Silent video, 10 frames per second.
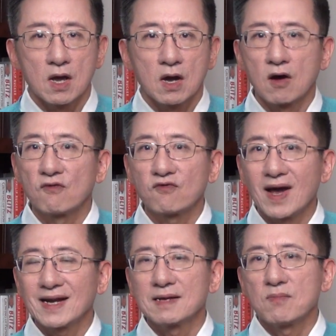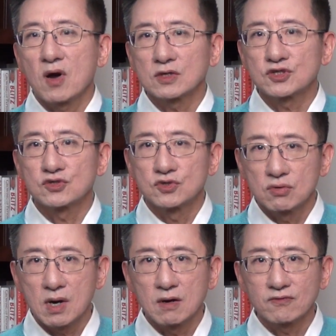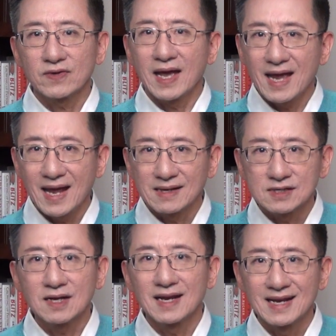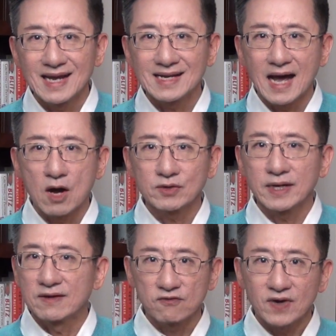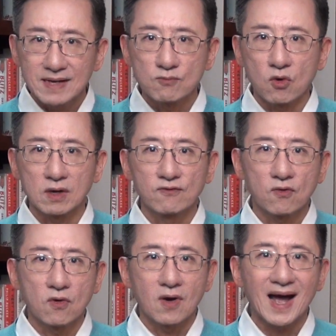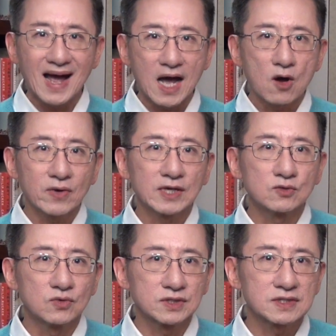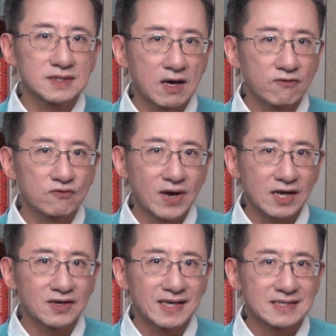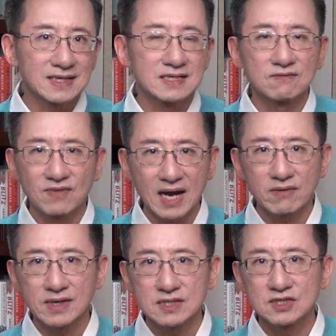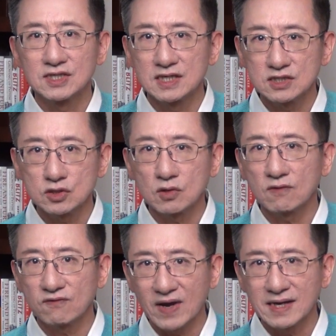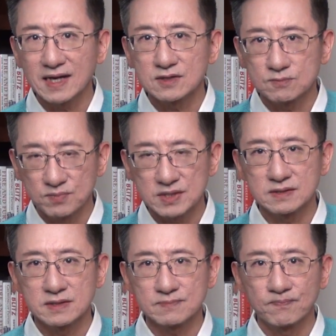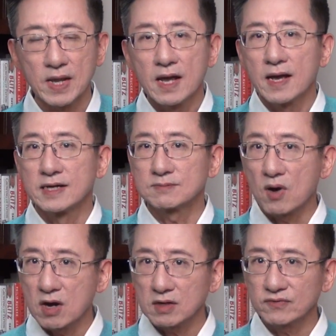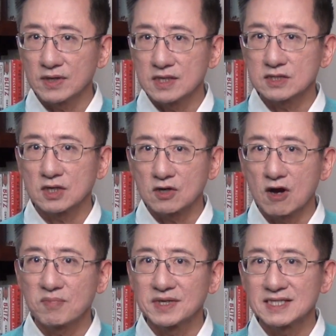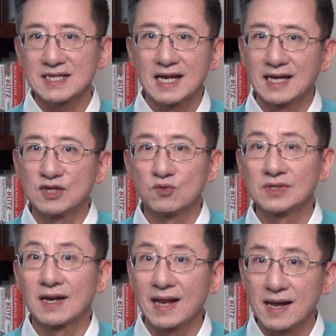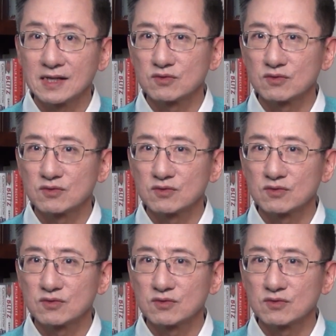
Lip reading: On Friday, March 12, Ant laid out a framework for how it would self-regulate its various digital finance business. As part of this, the company said it would lend